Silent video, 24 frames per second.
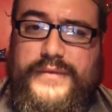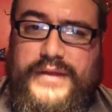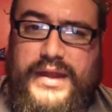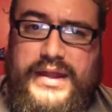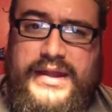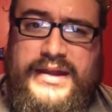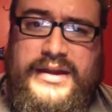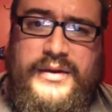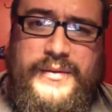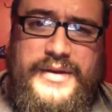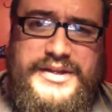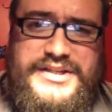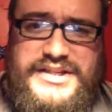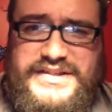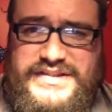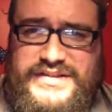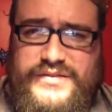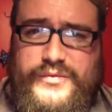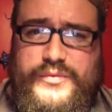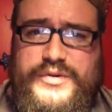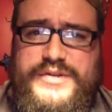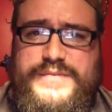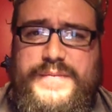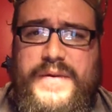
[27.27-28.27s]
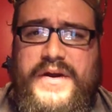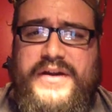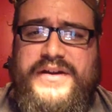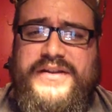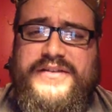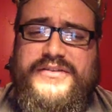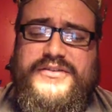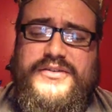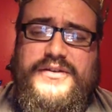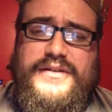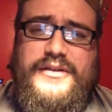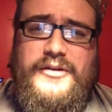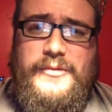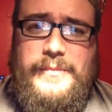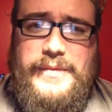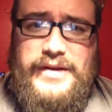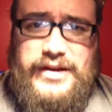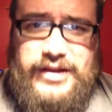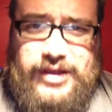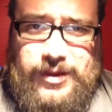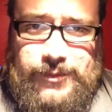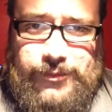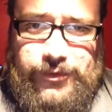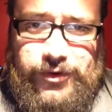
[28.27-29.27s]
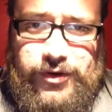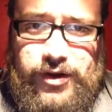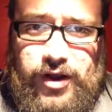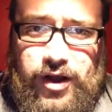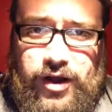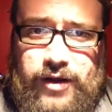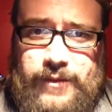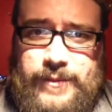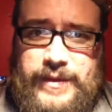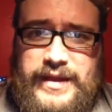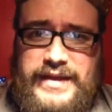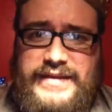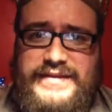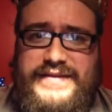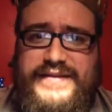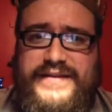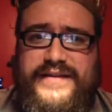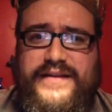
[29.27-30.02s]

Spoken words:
Anyway, just responding to a little bit, a couple of your comments.